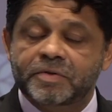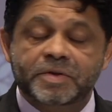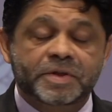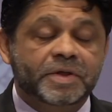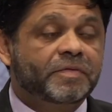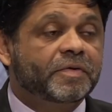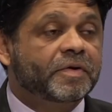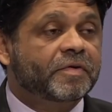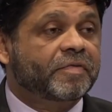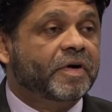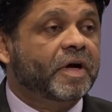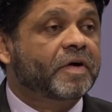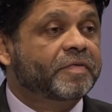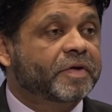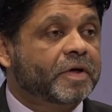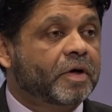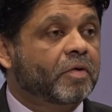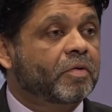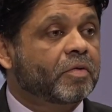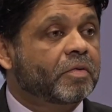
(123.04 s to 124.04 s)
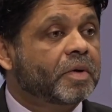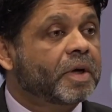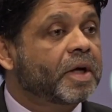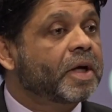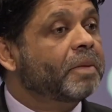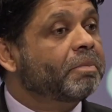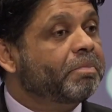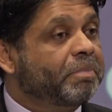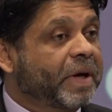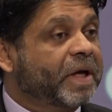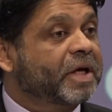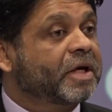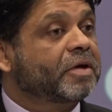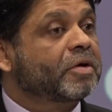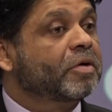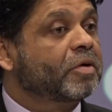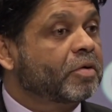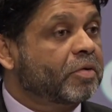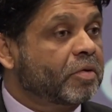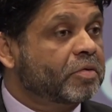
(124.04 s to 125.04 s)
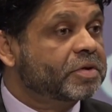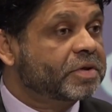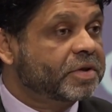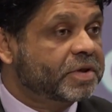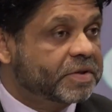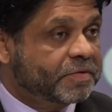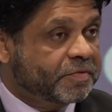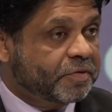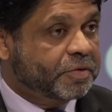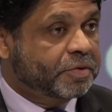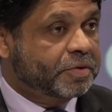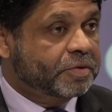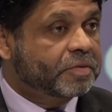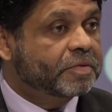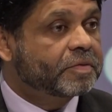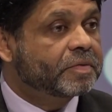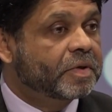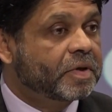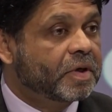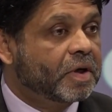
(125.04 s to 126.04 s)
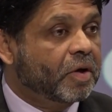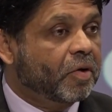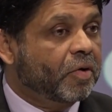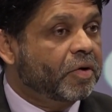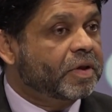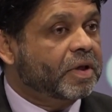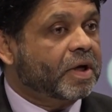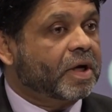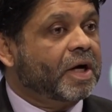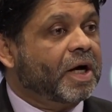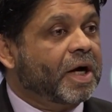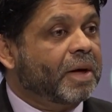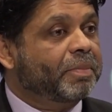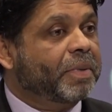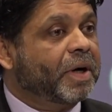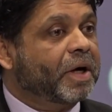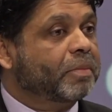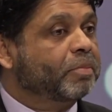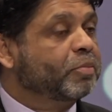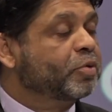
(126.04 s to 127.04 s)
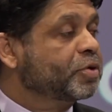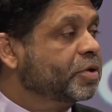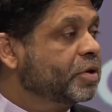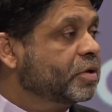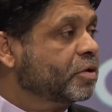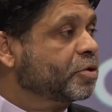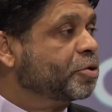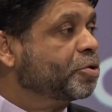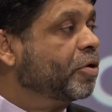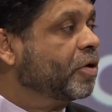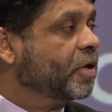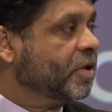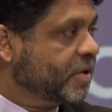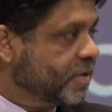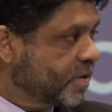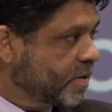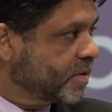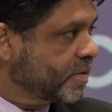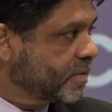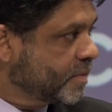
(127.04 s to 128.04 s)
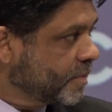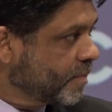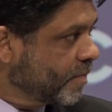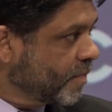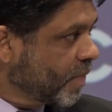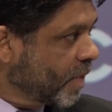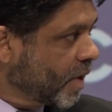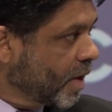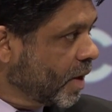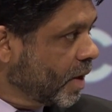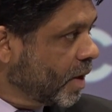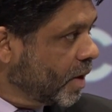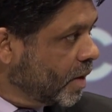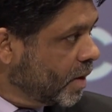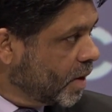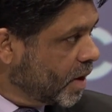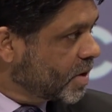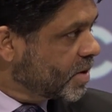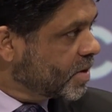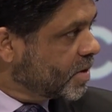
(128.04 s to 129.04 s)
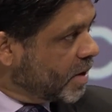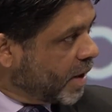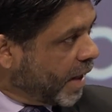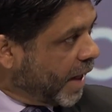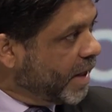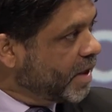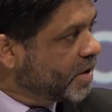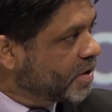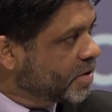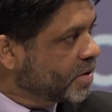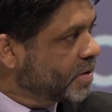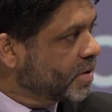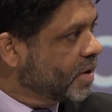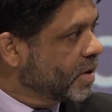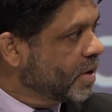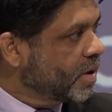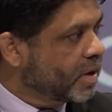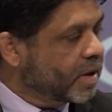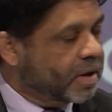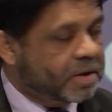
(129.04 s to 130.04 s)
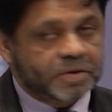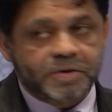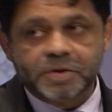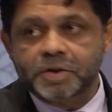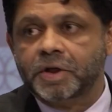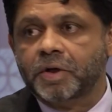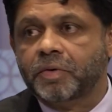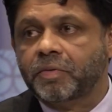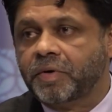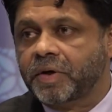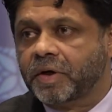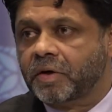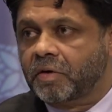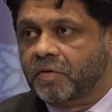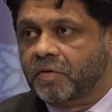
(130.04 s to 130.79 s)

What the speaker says: or 75-year-old packing your groceries for you in the car park pushing the trolleys. That's the age skewering